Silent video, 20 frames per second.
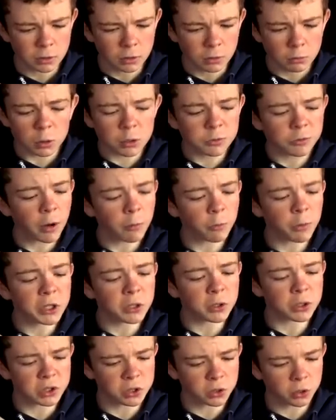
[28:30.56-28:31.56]
"What if I read you
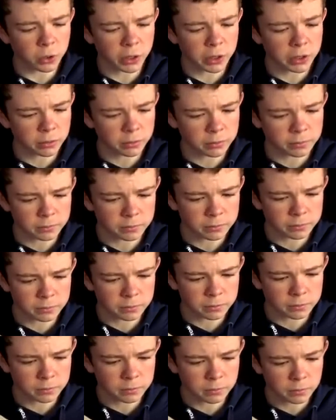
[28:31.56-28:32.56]
a story?"
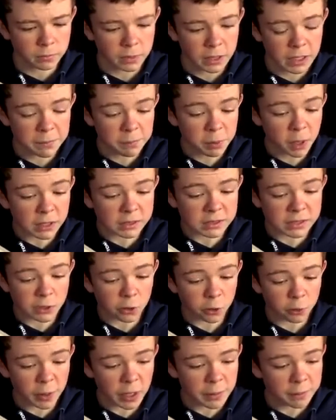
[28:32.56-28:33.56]
He plucked an
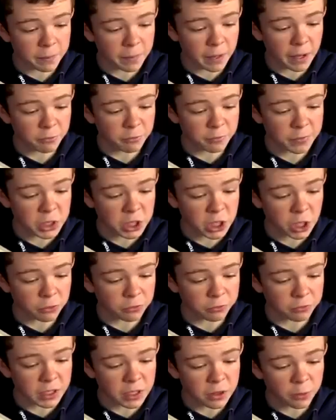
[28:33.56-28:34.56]
old paperback from the
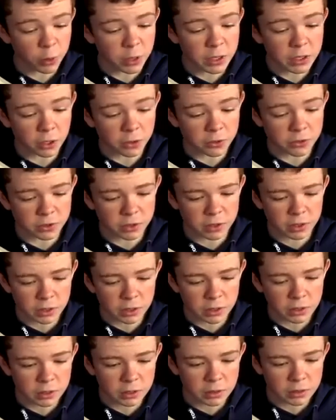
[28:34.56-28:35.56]
shelf near the windows.
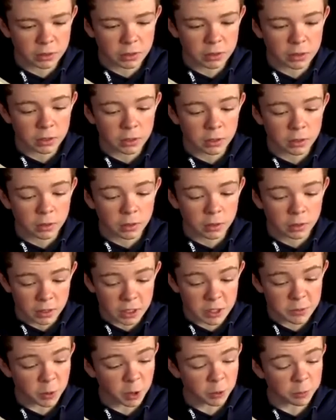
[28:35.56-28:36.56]

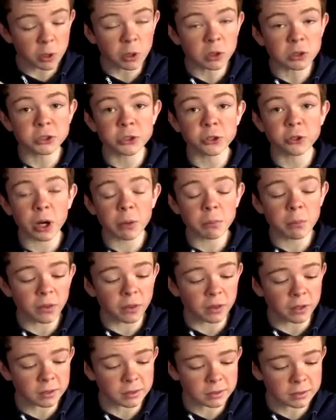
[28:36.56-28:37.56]
"This book belonged to your
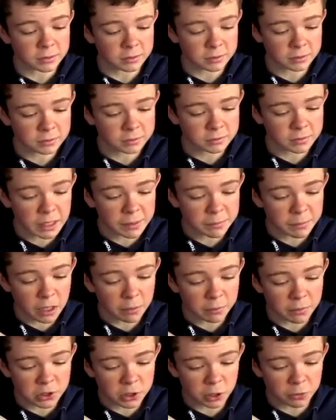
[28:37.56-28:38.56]
grandmother," he
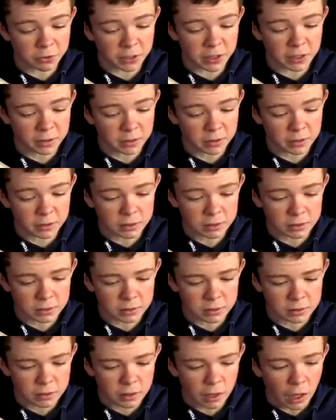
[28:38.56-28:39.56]
murmured softly.
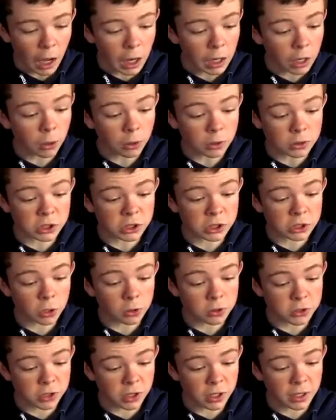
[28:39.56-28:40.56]
A long, slow
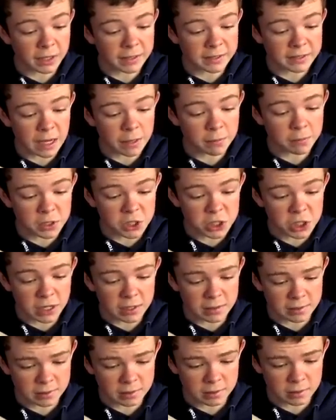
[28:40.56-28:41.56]
sigh escaped his
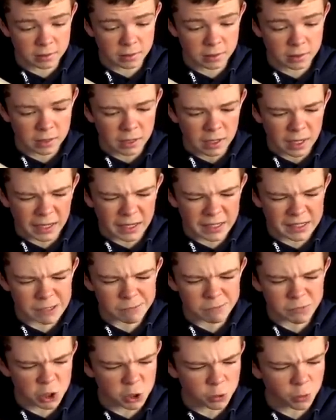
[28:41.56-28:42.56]
chest, and he
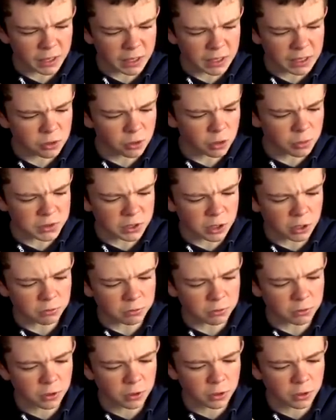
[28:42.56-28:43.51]
seemed to shrink into himself.